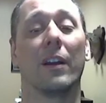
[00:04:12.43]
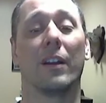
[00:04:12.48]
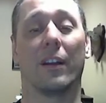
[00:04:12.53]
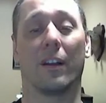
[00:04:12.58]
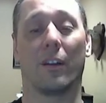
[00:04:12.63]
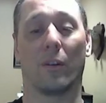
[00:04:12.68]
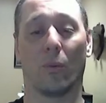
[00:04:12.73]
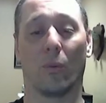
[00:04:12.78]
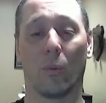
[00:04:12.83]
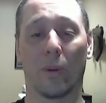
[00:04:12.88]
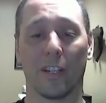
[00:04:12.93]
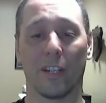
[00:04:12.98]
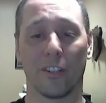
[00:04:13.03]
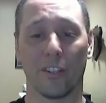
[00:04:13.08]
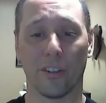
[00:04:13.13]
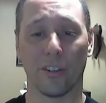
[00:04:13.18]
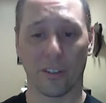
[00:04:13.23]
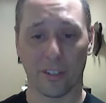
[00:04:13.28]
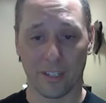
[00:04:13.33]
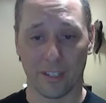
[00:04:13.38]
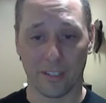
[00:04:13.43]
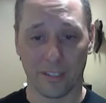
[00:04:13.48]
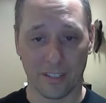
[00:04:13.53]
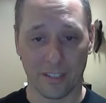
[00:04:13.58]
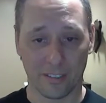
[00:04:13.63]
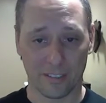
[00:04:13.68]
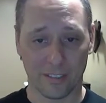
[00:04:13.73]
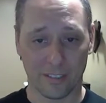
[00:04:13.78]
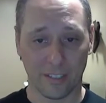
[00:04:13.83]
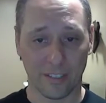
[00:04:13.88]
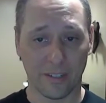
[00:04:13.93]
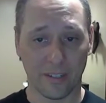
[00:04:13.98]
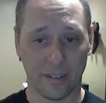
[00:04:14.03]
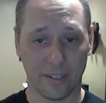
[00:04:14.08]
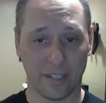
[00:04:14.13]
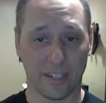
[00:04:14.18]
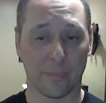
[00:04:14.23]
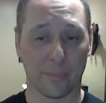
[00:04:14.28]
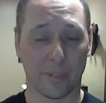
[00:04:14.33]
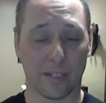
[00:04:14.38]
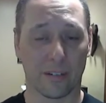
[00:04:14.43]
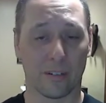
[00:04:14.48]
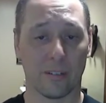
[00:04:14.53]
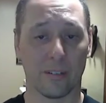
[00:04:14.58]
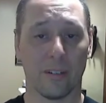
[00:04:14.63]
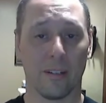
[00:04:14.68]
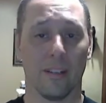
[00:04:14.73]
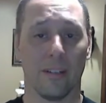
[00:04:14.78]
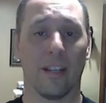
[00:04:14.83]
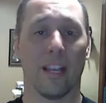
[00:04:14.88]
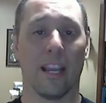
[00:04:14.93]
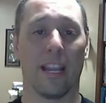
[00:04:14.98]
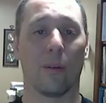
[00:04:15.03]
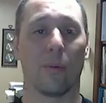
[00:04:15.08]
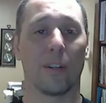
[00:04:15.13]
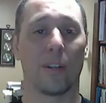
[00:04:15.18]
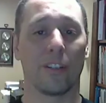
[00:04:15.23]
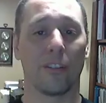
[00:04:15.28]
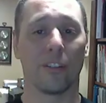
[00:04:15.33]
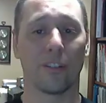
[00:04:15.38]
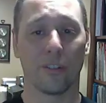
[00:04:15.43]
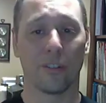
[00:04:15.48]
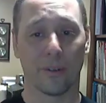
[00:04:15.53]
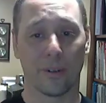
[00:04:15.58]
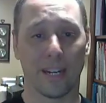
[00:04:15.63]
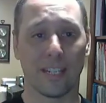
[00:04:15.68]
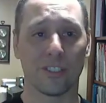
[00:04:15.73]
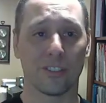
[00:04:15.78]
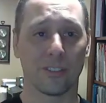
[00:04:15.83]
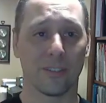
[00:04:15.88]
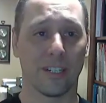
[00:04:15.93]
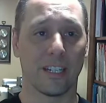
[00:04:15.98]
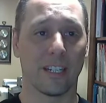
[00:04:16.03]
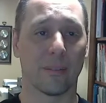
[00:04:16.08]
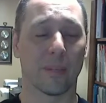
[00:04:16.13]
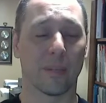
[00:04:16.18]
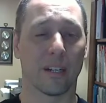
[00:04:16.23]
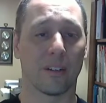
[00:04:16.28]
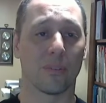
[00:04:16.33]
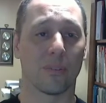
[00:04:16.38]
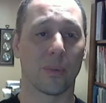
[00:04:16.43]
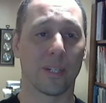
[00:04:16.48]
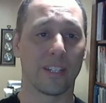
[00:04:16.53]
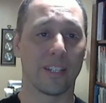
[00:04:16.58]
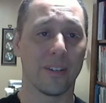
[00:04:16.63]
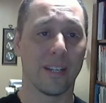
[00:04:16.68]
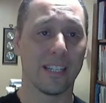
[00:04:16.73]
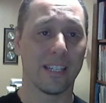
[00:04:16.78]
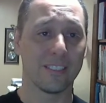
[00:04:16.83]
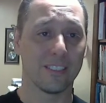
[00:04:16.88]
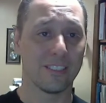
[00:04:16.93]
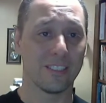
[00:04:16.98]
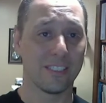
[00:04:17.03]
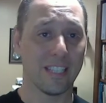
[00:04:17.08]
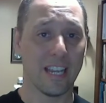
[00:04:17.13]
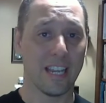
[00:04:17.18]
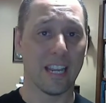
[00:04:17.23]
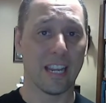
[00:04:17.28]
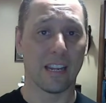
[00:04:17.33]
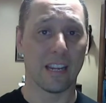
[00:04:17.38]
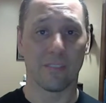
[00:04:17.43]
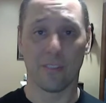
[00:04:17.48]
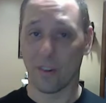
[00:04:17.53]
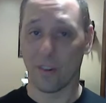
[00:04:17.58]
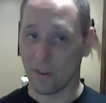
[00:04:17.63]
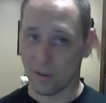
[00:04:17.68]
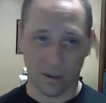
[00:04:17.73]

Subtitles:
when you're conducting your email and when you create your email and when you hit save,